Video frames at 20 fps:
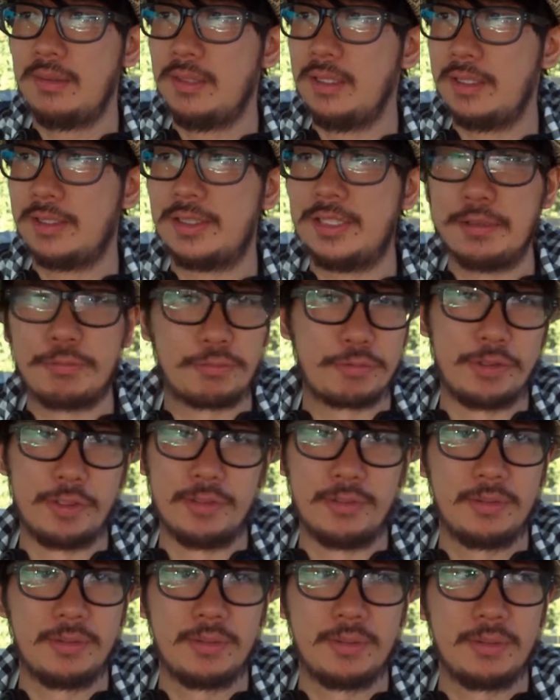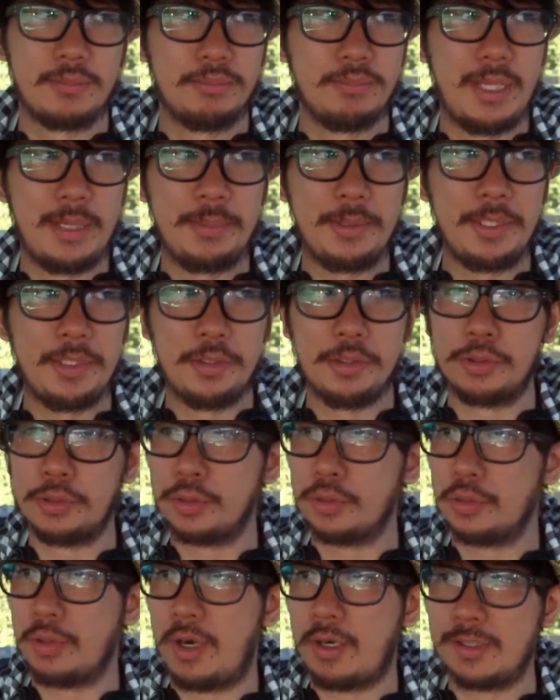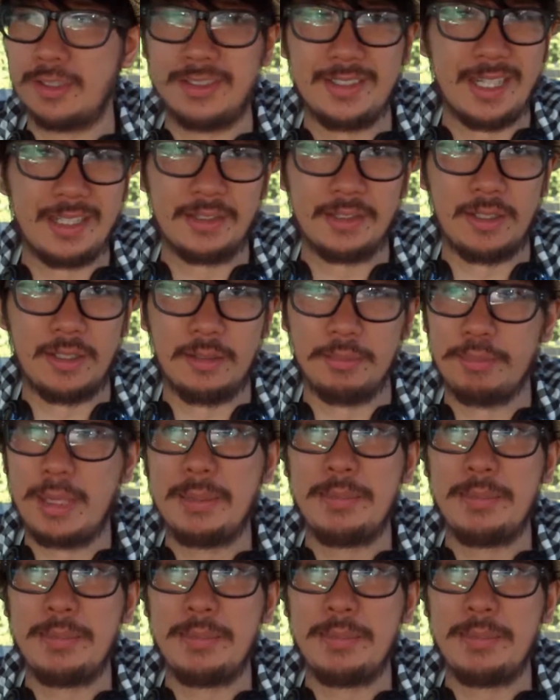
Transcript: is different. Maybe you're on a deadline.